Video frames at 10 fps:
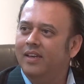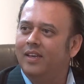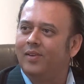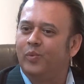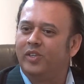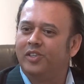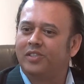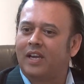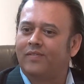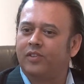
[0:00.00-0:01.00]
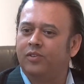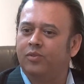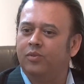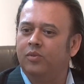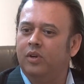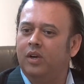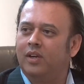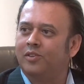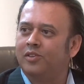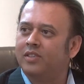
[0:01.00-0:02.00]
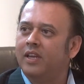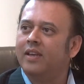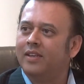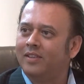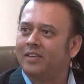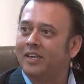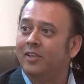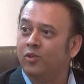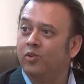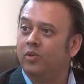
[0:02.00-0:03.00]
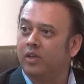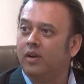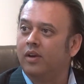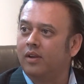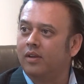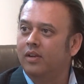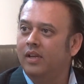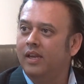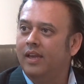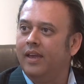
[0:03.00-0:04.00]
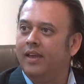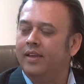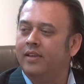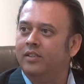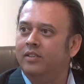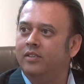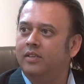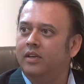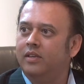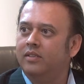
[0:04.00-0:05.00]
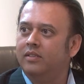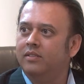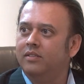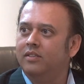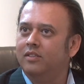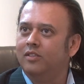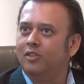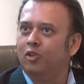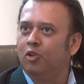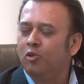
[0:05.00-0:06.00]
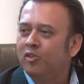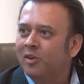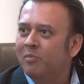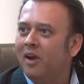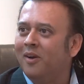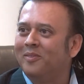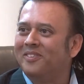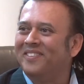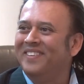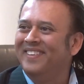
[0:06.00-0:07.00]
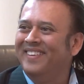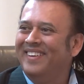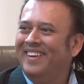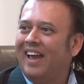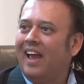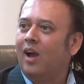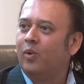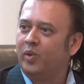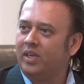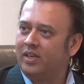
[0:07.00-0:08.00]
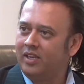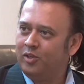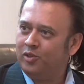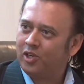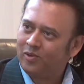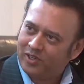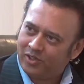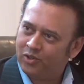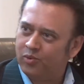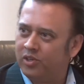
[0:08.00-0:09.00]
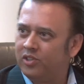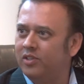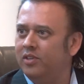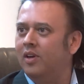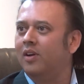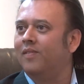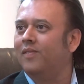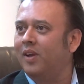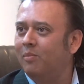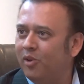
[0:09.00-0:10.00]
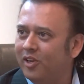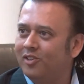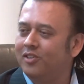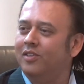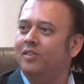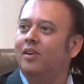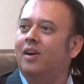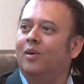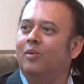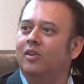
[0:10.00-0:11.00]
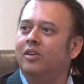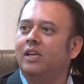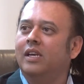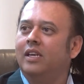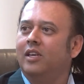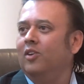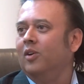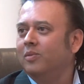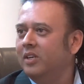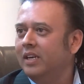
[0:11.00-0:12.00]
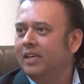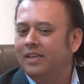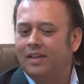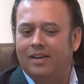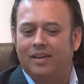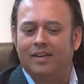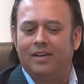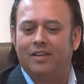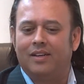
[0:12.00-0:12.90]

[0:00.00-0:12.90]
It, we just have to understand again who we are and learn about how we can use our intuition, our vibration, our, you know, uh,